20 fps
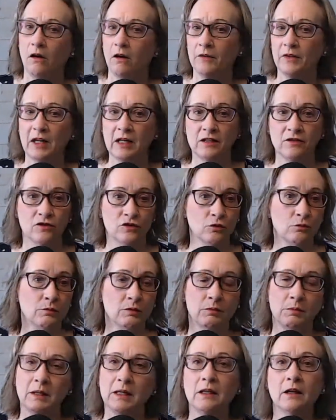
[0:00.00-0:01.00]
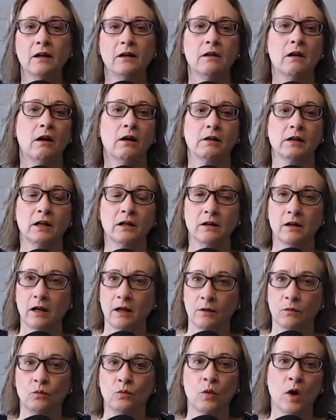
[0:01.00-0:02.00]
They zoomed me in on it,
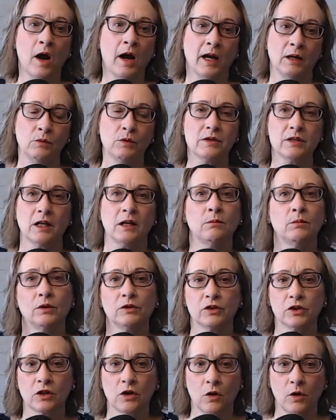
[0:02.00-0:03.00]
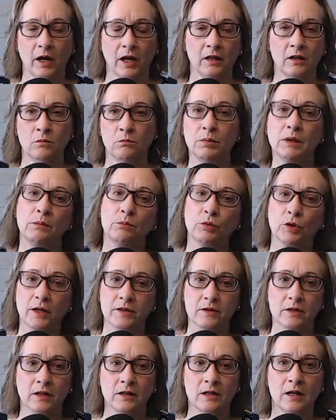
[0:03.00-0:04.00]
and I was able to go ahead and be
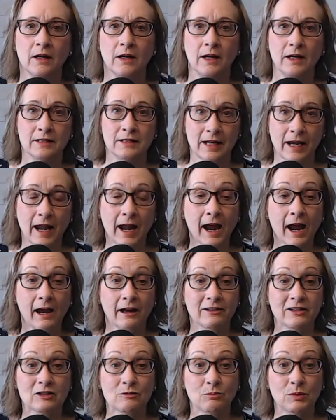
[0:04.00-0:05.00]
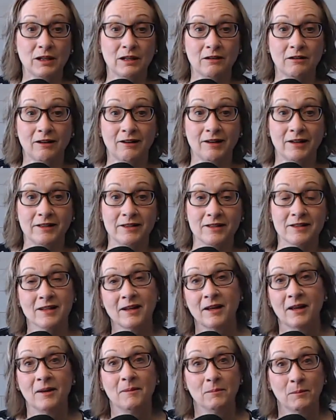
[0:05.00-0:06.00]
present to ask because
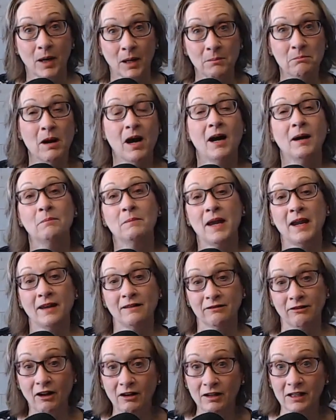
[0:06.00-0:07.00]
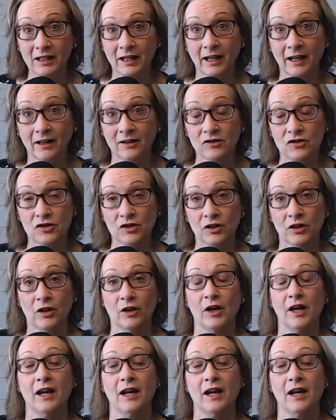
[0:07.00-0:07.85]
my mom had lung cancer.